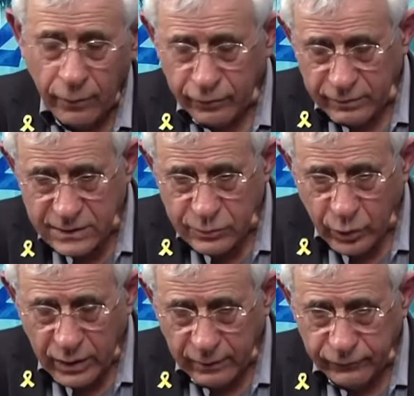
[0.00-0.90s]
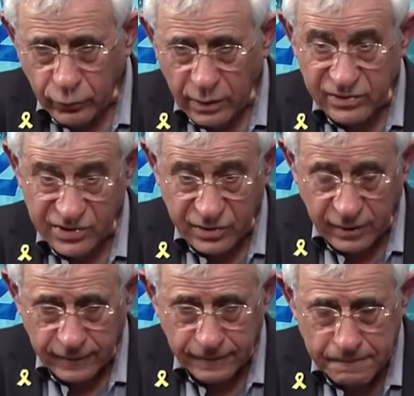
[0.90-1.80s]
Well, for this we have to
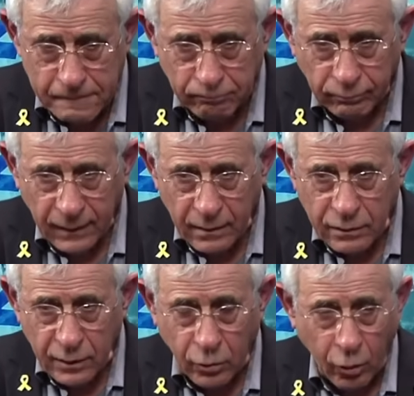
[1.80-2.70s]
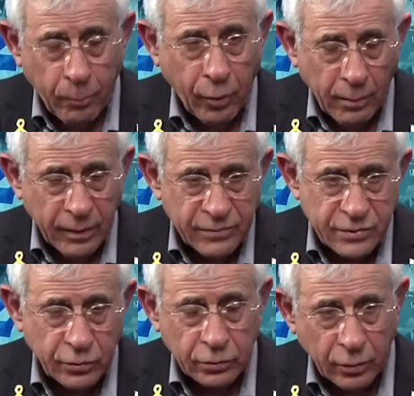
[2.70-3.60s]
understand the core
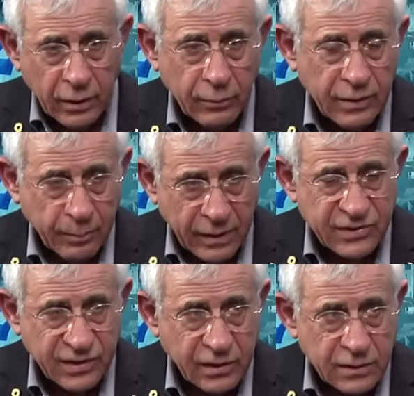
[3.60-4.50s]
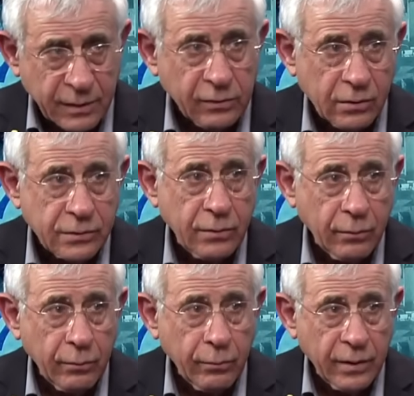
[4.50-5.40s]
problems, not only with the Palestinians, but
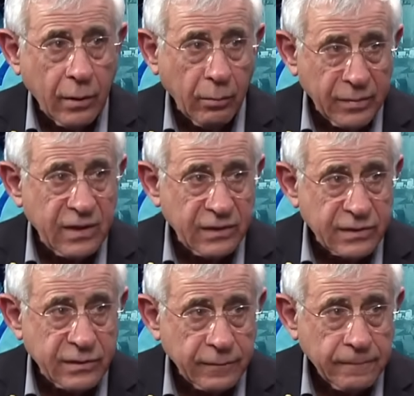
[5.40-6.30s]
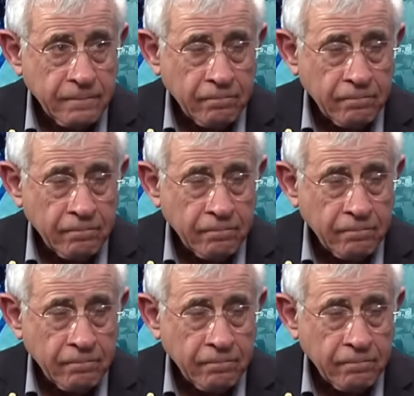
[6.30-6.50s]
also with the whole Middle East.